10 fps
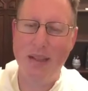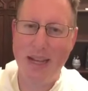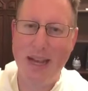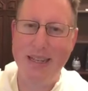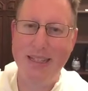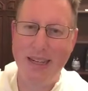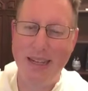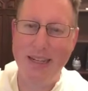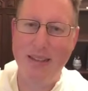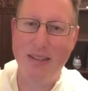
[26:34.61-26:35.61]
that
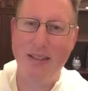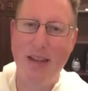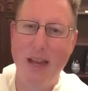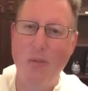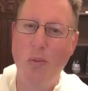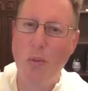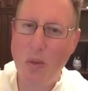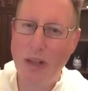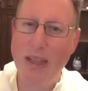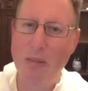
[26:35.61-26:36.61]
tight and
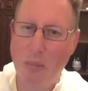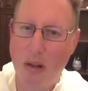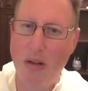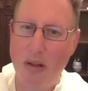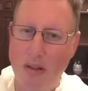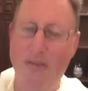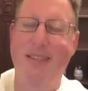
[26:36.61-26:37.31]
really pull.